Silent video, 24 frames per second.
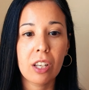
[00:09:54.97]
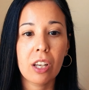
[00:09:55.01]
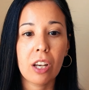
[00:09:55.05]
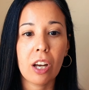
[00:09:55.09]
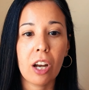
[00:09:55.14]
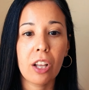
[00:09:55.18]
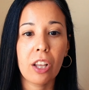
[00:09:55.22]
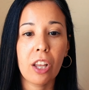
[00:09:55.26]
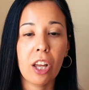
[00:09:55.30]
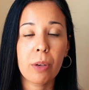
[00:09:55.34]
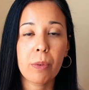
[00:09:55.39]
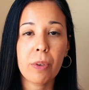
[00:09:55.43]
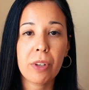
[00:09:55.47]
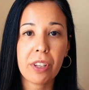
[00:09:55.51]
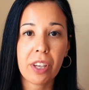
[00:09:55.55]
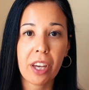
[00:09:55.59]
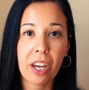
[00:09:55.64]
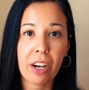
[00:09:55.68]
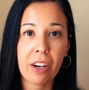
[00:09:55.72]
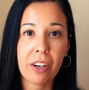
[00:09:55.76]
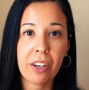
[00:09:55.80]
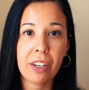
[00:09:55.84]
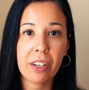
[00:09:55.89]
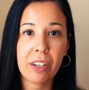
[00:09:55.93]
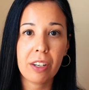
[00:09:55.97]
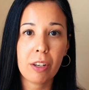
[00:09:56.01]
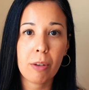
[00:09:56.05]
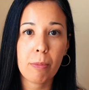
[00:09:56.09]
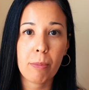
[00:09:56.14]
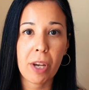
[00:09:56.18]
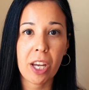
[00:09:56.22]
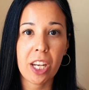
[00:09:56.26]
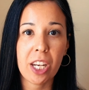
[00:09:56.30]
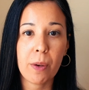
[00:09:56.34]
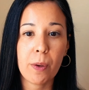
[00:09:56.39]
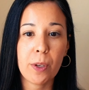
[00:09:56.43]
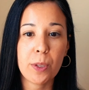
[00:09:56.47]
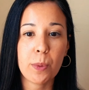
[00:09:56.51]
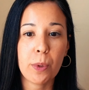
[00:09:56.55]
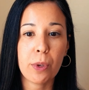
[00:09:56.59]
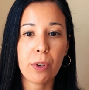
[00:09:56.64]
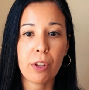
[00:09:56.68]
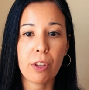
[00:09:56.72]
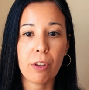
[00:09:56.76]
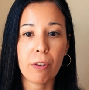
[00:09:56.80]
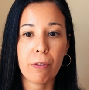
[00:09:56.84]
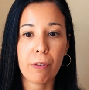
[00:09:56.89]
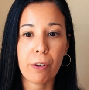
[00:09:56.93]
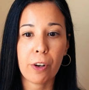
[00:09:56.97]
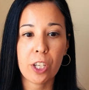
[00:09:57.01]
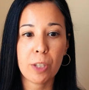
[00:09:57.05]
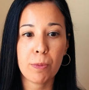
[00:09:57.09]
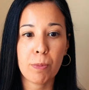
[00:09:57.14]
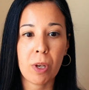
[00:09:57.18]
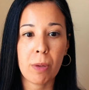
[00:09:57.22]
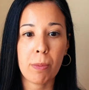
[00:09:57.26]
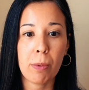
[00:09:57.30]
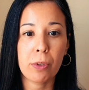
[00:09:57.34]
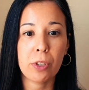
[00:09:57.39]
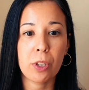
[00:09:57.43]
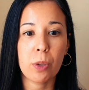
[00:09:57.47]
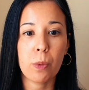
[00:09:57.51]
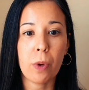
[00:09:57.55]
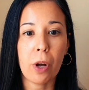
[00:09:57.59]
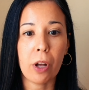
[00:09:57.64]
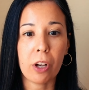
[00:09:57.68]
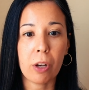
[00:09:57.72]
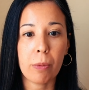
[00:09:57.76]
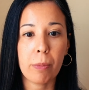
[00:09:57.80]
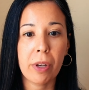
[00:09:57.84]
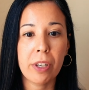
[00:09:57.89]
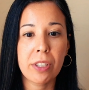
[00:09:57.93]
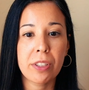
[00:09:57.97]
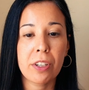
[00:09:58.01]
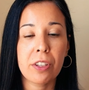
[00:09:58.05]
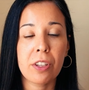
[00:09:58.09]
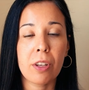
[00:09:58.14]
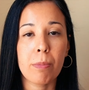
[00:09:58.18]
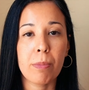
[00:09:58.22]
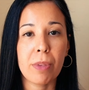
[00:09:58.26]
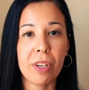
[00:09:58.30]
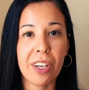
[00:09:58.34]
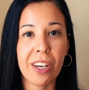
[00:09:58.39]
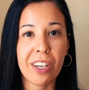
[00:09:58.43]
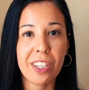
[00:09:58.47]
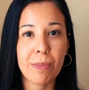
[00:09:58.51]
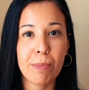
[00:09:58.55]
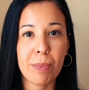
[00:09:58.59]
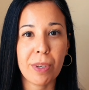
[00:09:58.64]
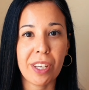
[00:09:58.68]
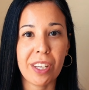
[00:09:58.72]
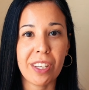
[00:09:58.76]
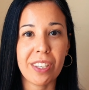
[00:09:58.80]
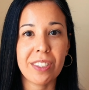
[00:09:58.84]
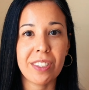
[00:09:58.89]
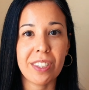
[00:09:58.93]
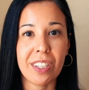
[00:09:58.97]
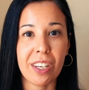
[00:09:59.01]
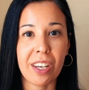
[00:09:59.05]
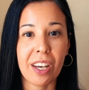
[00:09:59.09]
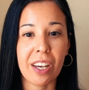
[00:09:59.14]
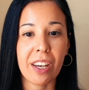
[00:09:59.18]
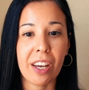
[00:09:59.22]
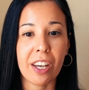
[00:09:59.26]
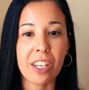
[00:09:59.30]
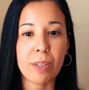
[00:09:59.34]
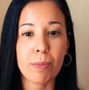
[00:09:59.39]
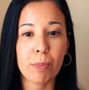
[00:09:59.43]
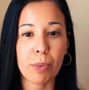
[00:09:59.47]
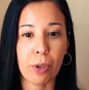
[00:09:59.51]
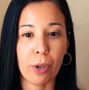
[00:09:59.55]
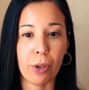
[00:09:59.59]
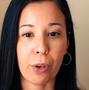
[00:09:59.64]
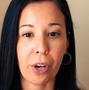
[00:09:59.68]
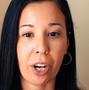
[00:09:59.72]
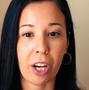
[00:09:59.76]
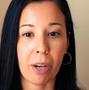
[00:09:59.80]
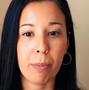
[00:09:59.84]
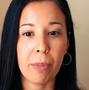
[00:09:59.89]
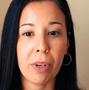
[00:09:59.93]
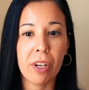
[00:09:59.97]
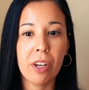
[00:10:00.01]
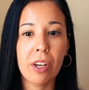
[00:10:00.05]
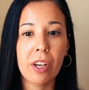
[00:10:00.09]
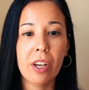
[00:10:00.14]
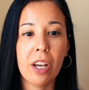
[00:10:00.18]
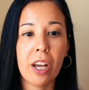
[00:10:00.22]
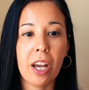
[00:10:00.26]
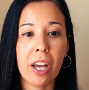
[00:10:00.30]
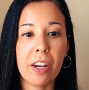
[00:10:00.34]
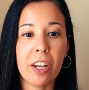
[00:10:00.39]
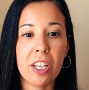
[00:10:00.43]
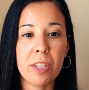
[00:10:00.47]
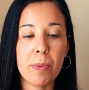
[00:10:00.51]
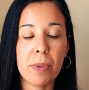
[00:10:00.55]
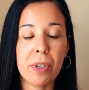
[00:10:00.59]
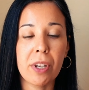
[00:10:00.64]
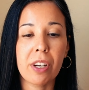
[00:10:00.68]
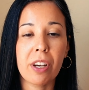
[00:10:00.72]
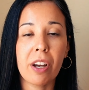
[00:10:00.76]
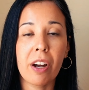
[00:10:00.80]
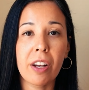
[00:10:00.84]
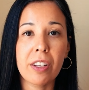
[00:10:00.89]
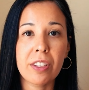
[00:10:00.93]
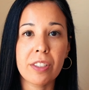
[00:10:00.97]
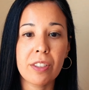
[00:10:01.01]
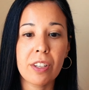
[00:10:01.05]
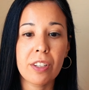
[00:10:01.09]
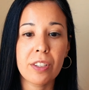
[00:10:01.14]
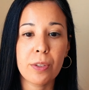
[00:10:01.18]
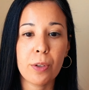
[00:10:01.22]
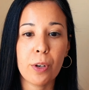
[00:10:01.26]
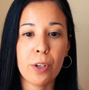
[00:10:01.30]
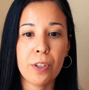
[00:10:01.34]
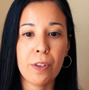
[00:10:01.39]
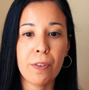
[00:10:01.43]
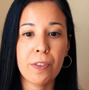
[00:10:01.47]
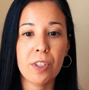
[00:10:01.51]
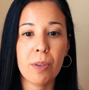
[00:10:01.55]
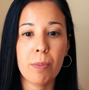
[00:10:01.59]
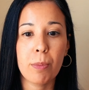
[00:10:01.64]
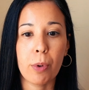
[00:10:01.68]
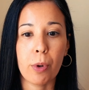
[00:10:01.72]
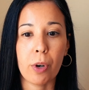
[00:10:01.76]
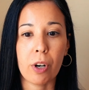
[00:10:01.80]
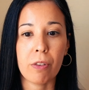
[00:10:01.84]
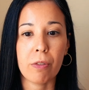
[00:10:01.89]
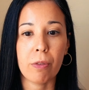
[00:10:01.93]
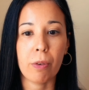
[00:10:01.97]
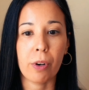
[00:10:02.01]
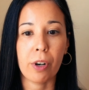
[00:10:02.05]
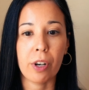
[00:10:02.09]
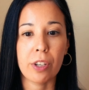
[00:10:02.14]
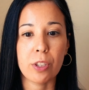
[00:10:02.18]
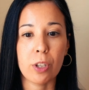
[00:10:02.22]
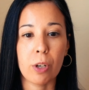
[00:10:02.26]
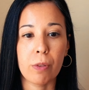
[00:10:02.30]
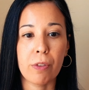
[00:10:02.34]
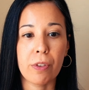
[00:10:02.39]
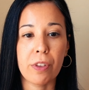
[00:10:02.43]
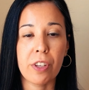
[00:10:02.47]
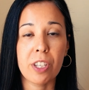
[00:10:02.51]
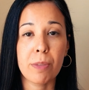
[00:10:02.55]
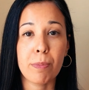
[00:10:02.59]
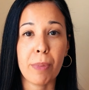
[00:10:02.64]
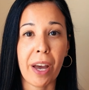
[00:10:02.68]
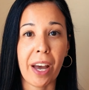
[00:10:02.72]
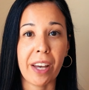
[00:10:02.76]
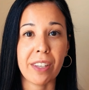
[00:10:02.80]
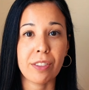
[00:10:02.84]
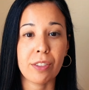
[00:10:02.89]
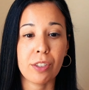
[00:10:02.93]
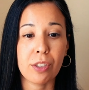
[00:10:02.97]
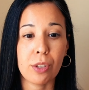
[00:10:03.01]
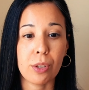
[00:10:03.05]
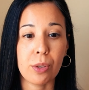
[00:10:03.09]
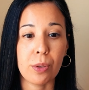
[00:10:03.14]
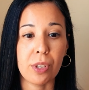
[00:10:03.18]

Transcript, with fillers: Along with Karen, Mandy was one of the first people to welcome us to the P S P C A S program and has been a constant source of support for us over these past two